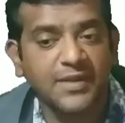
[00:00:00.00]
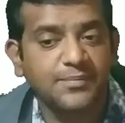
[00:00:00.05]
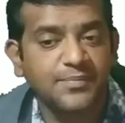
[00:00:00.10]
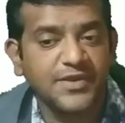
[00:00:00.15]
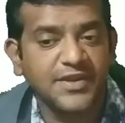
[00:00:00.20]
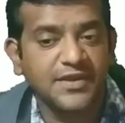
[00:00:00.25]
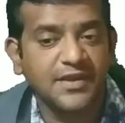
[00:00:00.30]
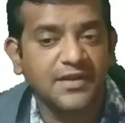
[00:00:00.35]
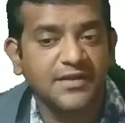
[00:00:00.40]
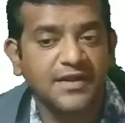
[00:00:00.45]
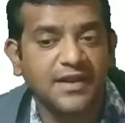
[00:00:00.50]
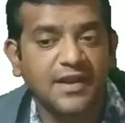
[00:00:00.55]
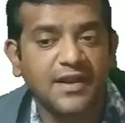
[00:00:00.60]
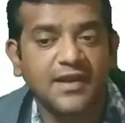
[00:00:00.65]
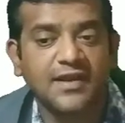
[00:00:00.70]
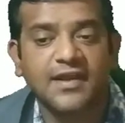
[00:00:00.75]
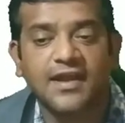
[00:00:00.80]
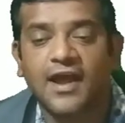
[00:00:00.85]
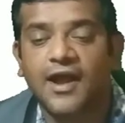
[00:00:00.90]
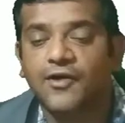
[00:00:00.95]
P&L
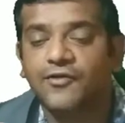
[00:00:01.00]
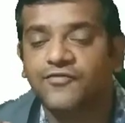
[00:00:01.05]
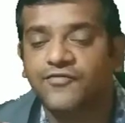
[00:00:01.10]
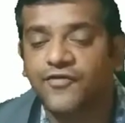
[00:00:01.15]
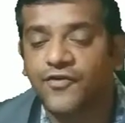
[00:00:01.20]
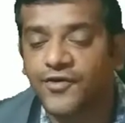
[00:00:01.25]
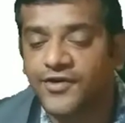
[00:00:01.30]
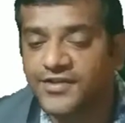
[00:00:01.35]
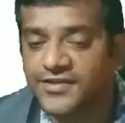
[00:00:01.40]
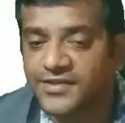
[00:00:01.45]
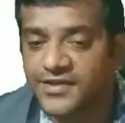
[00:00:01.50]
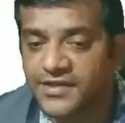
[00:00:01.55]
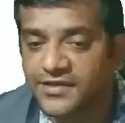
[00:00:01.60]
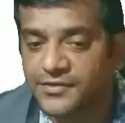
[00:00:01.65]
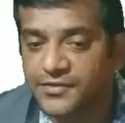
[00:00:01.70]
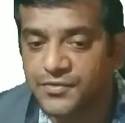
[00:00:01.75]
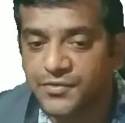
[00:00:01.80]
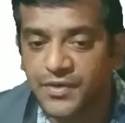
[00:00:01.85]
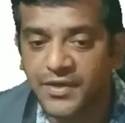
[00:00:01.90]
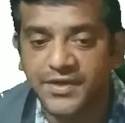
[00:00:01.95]
account
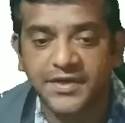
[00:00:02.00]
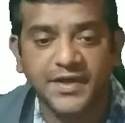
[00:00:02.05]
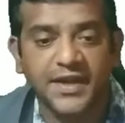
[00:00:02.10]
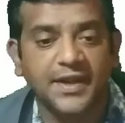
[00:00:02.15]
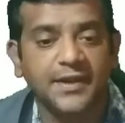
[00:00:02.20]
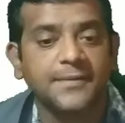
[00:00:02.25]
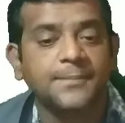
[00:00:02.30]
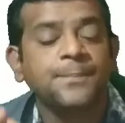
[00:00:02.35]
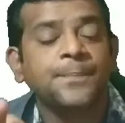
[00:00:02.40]
43,200.